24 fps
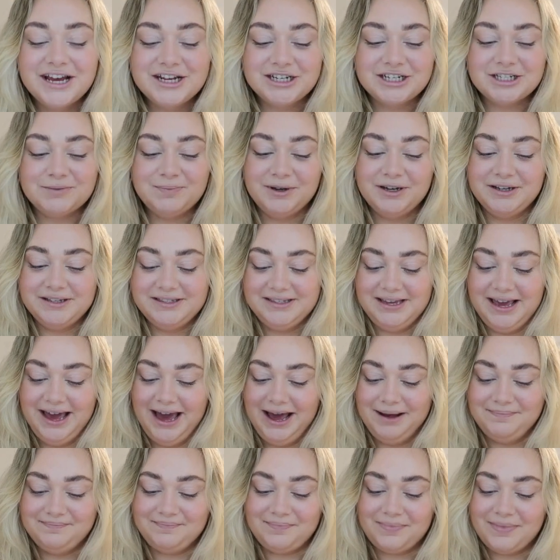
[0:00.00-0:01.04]
just because,
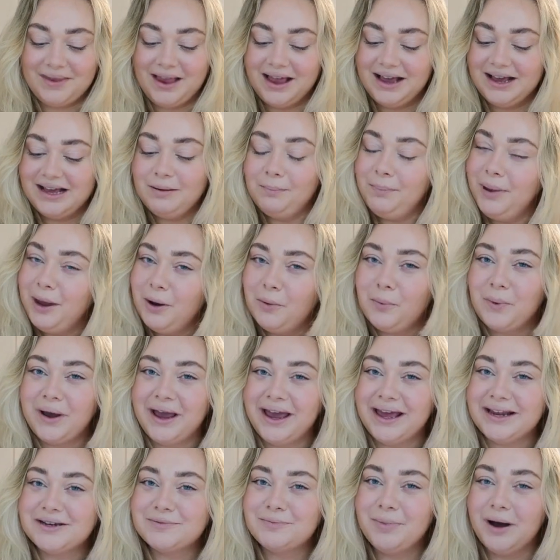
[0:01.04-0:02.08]
yeah, a bit weird.